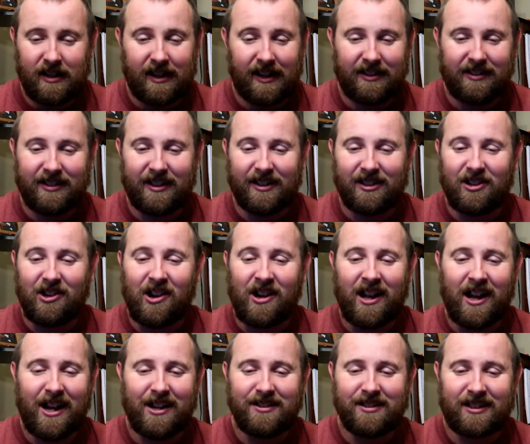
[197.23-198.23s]
He's getting all
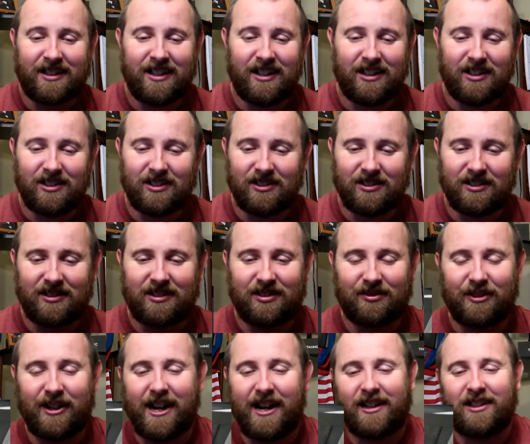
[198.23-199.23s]
kinds of kills
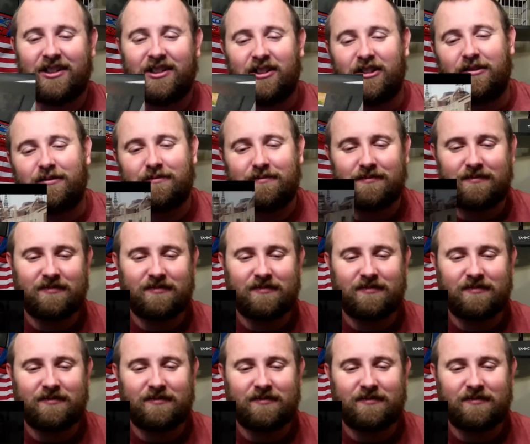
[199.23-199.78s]
racked up.